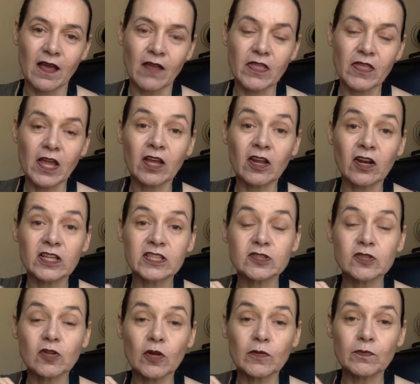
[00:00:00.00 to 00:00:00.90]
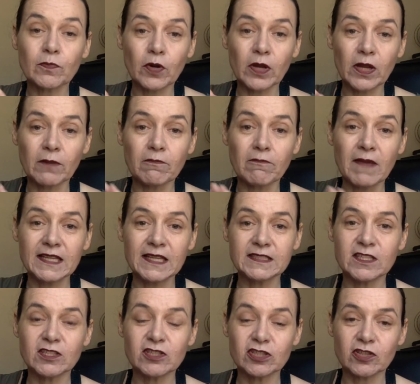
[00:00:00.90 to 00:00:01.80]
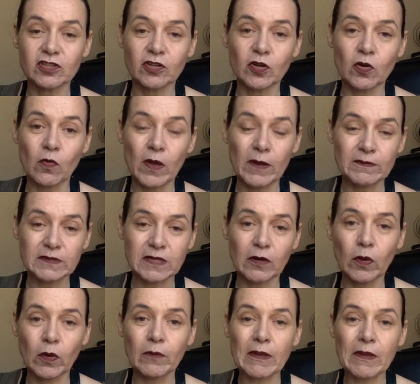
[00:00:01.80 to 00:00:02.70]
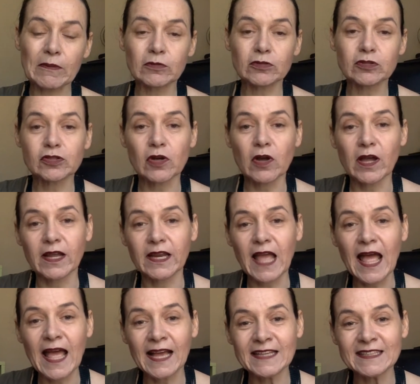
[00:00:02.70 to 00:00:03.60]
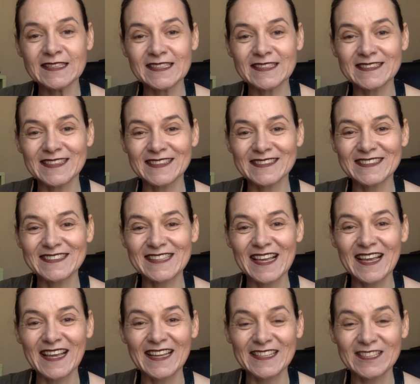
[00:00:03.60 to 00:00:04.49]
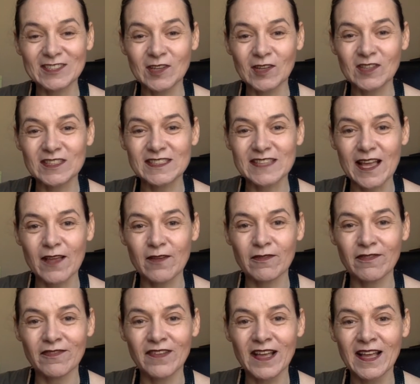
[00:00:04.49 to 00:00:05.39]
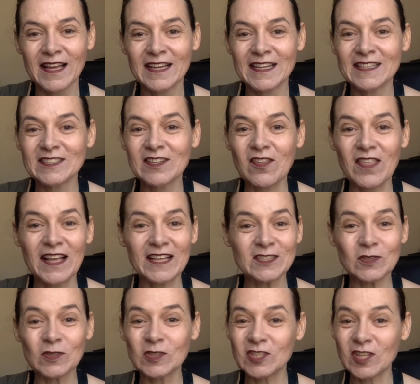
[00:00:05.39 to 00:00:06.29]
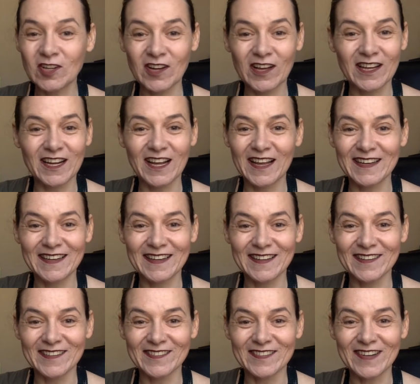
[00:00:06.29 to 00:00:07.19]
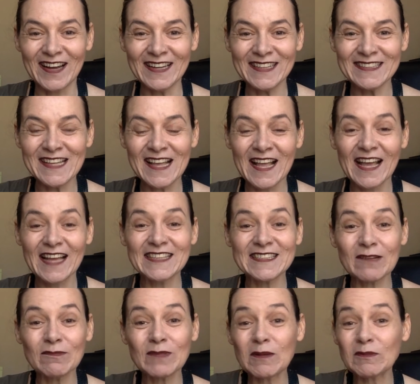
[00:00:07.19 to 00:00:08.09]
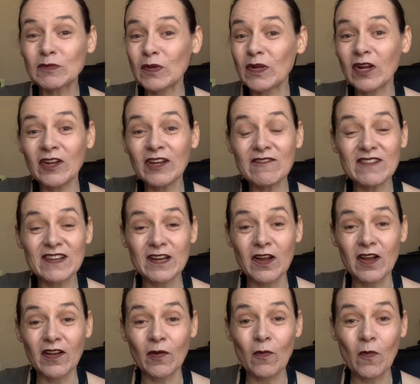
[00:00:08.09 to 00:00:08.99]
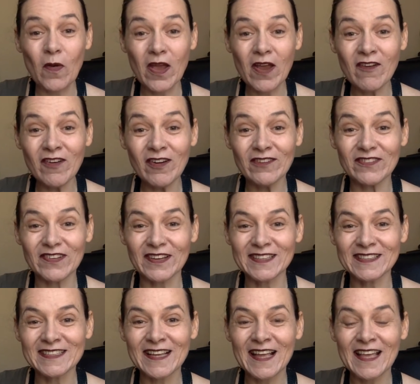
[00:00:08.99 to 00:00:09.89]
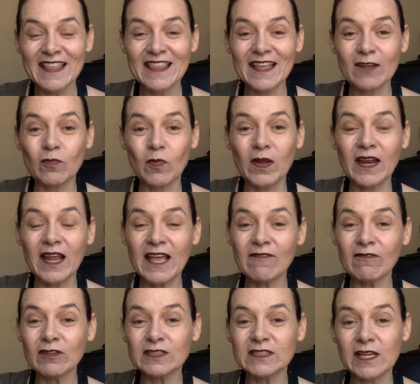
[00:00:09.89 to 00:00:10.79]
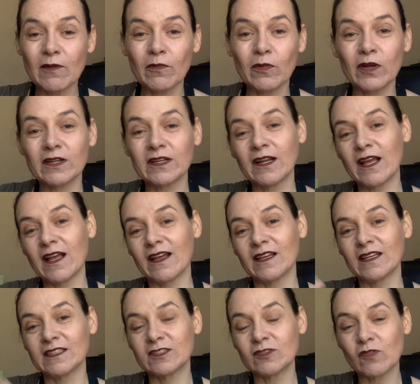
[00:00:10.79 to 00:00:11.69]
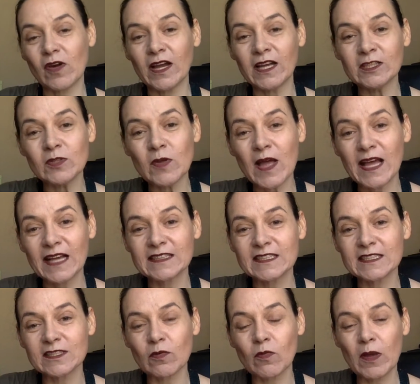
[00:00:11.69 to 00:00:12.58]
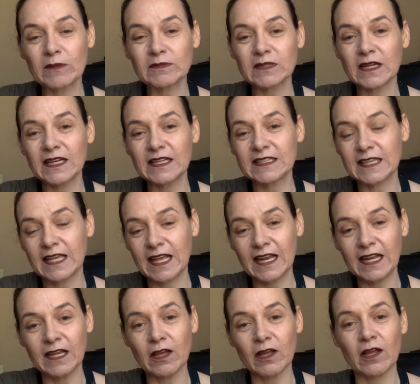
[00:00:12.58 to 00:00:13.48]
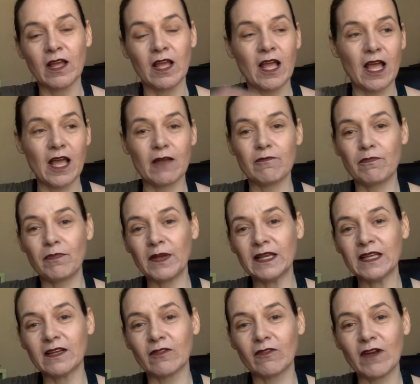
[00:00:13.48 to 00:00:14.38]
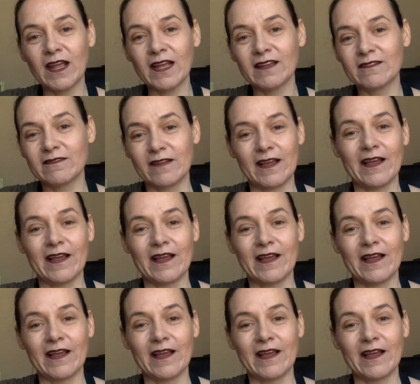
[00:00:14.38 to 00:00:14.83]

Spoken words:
they're going to start putting messages on your website when people try and access it, saying it's not safe. So that's also not ideal, right? And sometimes we don't even aware of it, that whenever someone is trying to access a website, it's getting a big red